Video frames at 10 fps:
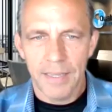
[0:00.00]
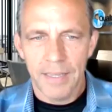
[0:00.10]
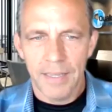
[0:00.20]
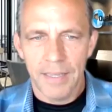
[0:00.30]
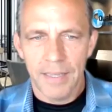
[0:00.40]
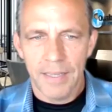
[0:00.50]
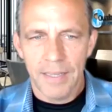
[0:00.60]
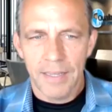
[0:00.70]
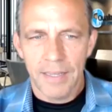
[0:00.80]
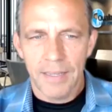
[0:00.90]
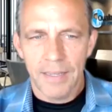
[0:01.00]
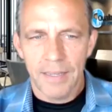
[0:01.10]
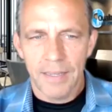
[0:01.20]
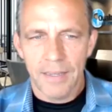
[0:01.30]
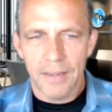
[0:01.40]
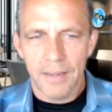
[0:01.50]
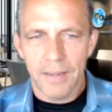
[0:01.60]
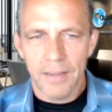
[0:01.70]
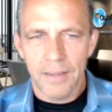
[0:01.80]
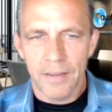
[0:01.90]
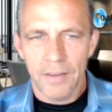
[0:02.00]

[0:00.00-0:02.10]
[no speech]